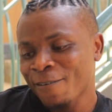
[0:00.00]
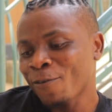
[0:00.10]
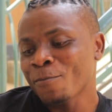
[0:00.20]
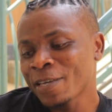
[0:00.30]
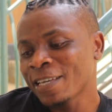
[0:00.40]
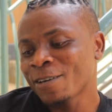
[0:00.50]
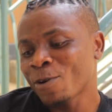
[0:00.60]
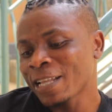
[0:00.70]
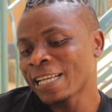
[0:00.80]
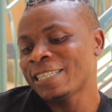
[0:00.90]
for me,
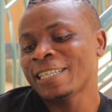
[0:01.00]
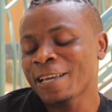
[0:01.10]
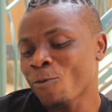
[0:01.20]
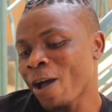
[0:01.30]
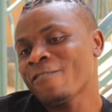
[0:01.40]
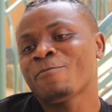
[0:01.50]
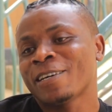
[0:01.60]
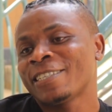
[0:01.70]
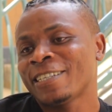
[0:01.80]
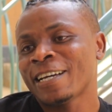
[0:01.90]
when I see a wife
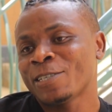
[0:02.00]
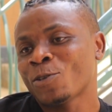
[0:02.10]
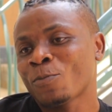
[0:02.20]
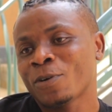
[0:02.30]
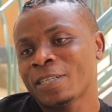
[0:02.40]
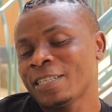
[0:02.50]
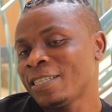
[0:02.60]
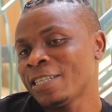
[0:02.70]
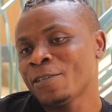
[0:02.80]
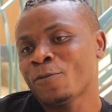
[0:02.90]
material in somebody,
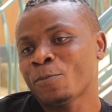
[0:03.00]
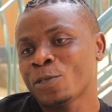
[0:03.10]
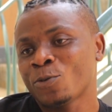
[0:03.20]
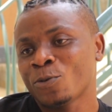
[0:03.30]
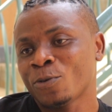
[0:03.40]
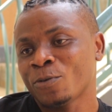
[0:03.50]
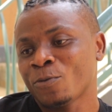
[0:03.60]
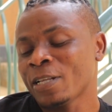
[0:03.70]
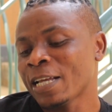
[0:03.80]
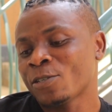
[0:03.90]
it's easy for me to know.
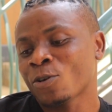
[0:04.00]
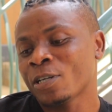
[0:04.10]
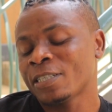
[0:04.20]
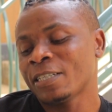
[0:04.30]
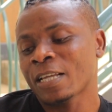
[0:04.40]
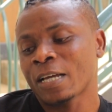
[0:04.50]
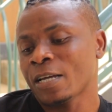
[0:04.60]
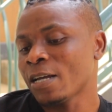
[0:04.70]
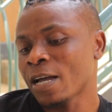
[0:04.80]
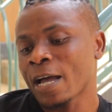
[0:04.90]
When I saw it in
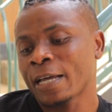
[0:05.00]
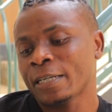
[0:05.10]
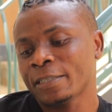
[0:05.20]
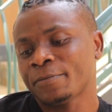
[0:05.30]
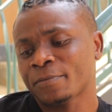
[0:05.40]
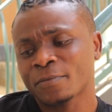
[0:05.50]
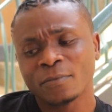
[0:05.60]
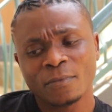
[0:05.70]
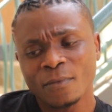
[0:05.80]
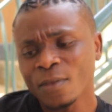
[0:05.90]
her, I
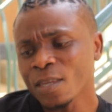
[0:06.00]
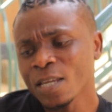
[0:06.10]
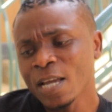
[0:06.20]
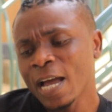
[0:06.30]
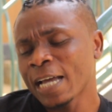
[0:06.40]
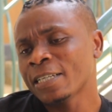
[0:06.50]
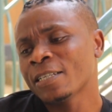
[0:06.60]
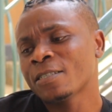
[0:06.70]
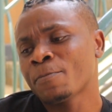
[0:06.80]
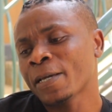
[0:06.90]
I
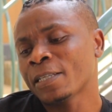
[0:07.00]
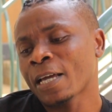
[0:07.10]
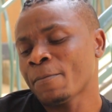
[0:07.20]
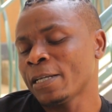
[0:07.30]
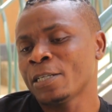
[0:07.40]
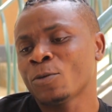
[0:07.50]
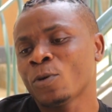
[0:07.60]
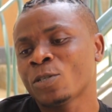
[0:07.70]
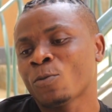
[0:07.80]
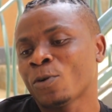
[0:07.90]
didn't spend time, I didn't
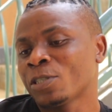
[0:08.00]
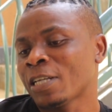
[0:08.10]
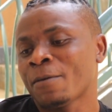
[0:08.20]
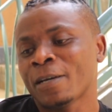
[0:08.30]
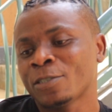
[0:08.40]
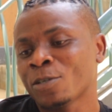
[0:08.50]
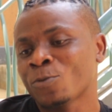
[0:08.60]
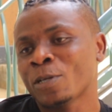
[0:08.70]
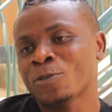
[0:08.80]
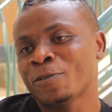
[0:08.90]
waste so much time. I
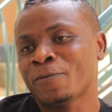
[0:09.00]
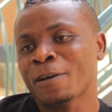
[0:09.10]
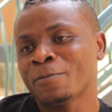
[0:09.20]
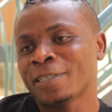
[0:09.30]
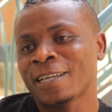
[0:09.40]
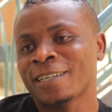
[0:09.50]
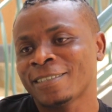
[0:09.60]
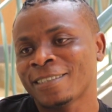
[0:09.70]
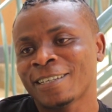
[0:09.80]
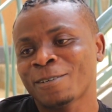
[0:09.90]
just went to the family
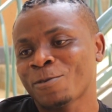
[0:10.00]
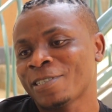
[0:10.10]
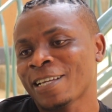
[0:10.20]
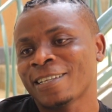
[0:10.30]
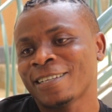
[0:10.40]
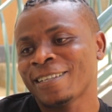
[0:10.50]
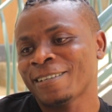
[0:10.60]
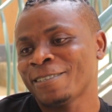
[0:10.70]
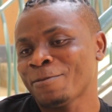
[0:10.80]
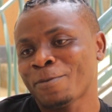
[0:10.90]
and uh, we
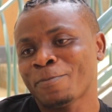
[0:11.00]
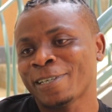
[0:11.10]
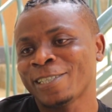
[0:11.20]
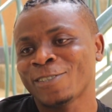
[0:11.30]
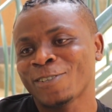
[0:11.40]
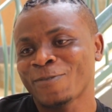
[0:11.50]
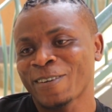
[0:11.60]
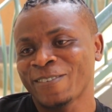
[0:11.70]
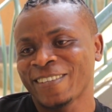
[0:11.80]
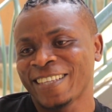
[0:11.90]
started the preparation of
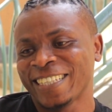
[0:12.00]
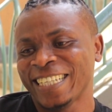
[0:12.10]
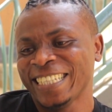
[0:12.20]
everything.